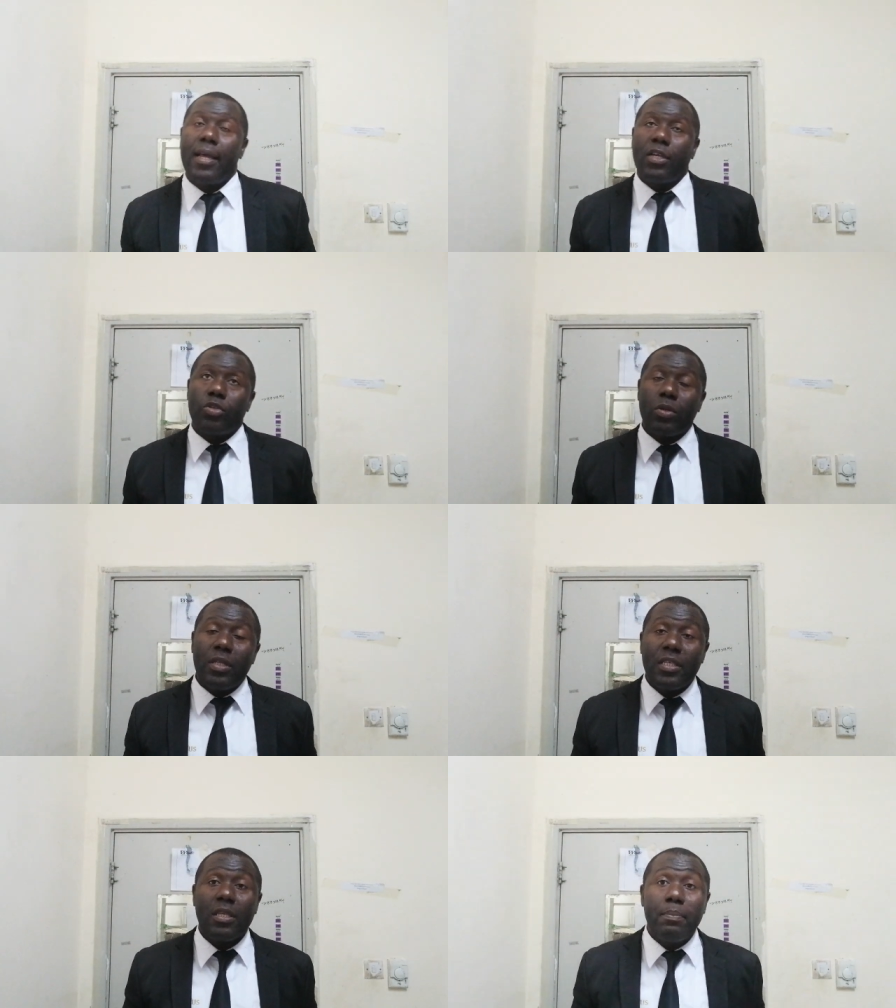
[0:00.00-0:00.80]
So
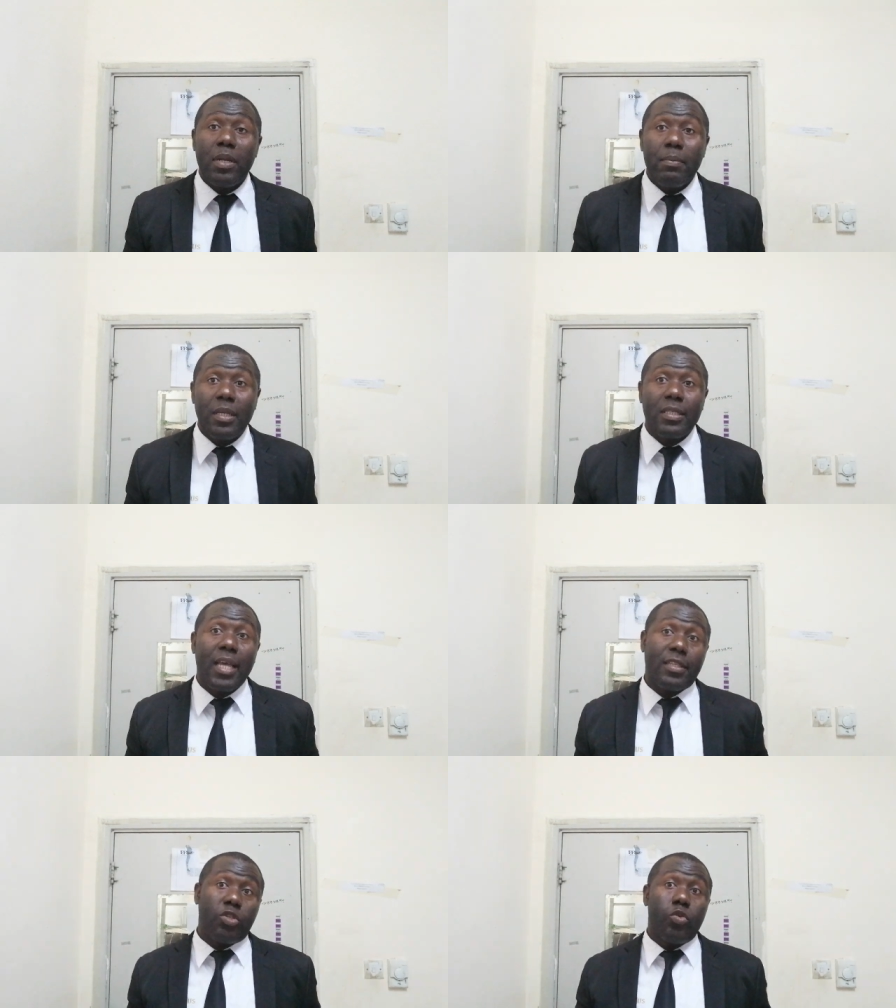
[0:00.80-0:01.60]
this simply means
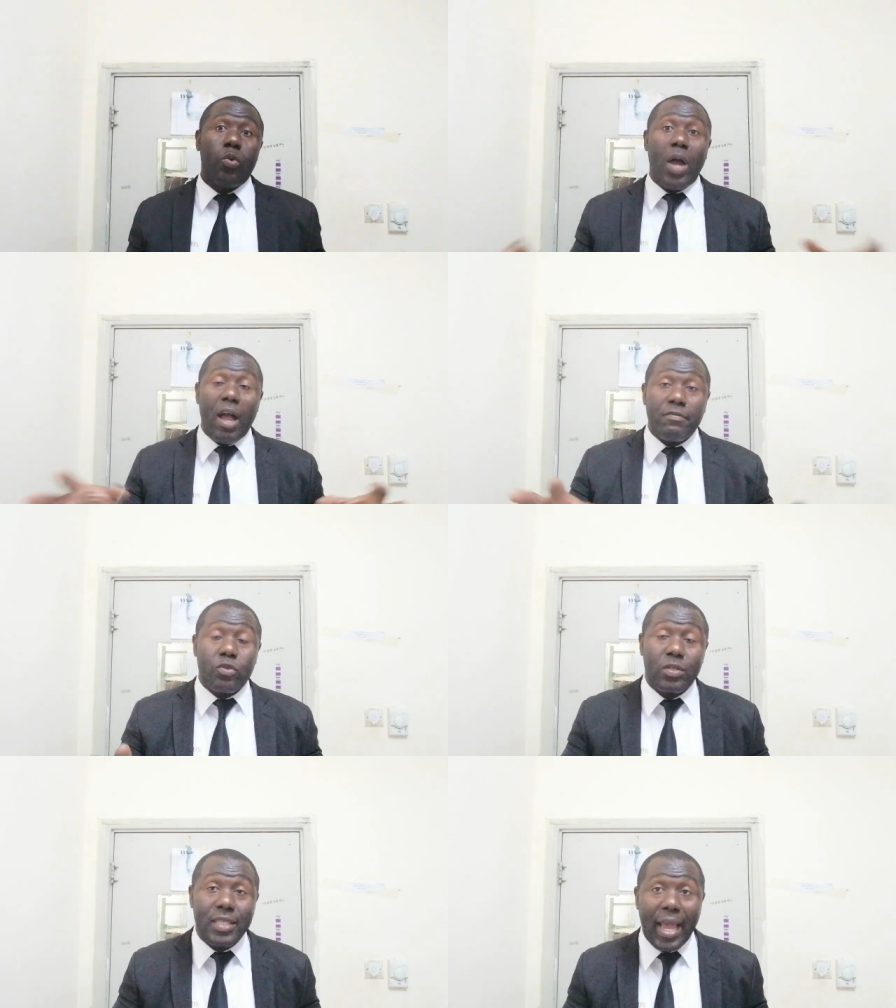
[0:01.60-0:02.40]
that you have
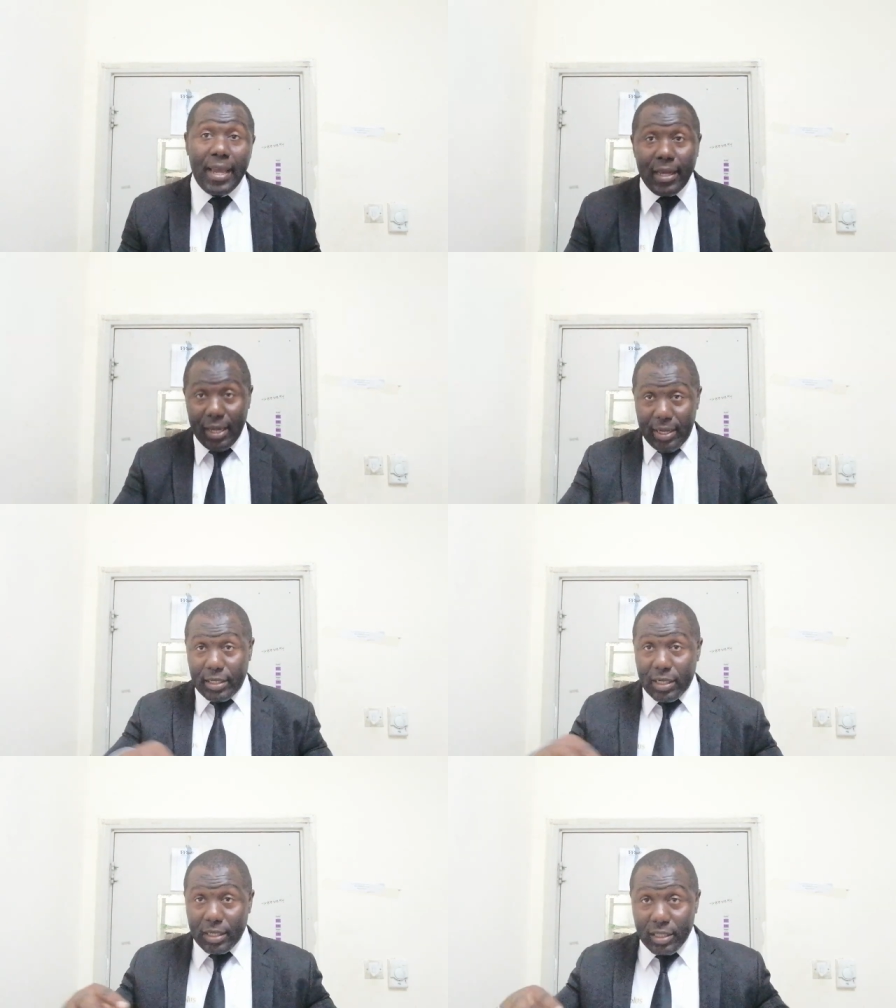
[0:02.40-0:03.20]
to tie
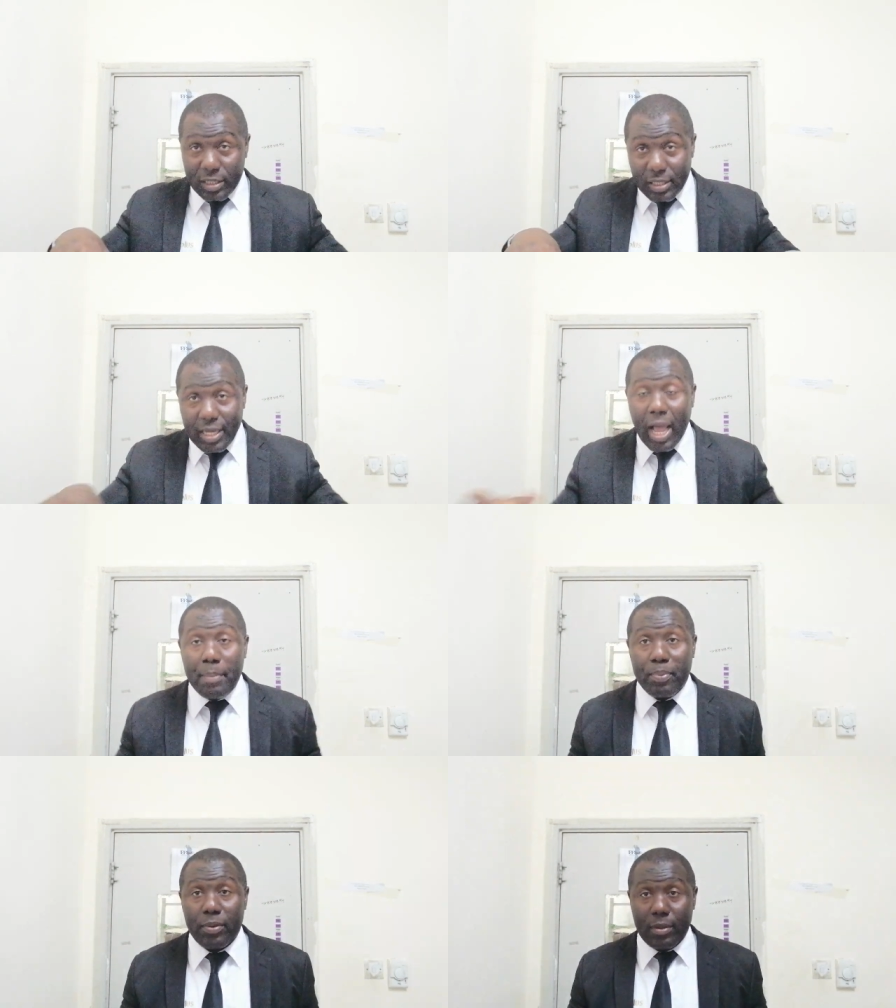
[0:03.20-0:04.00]
the
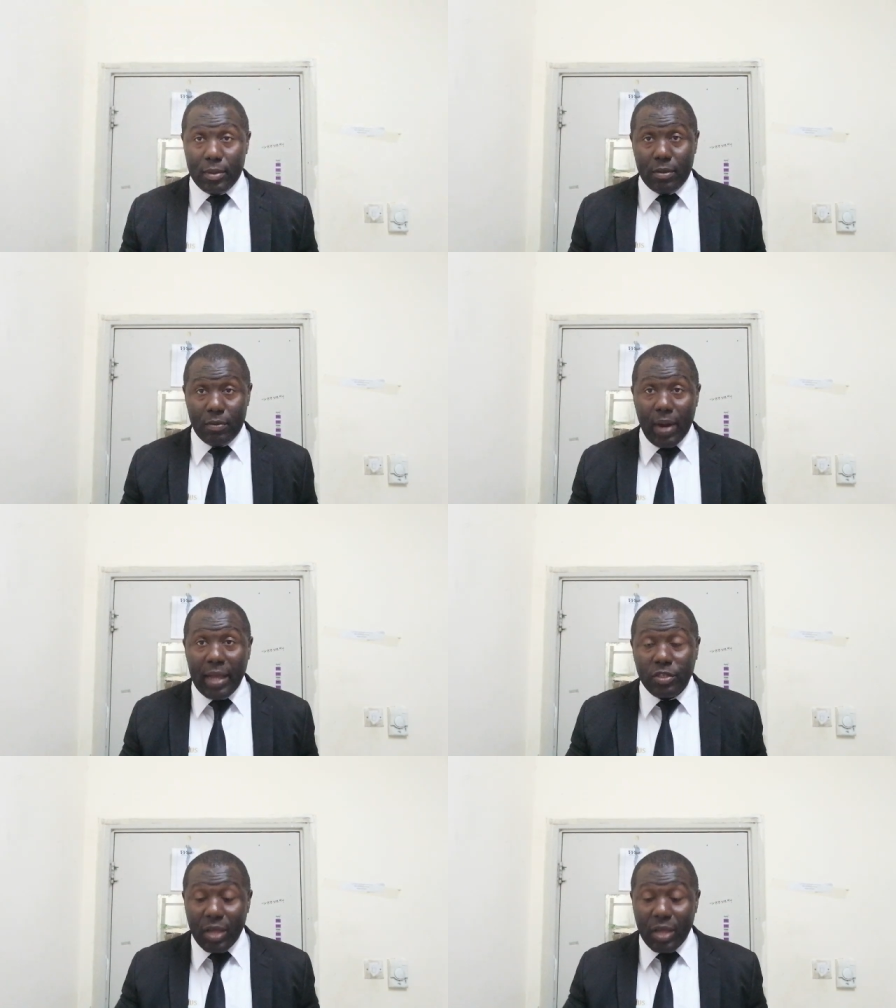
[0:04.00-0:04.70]
strap, right?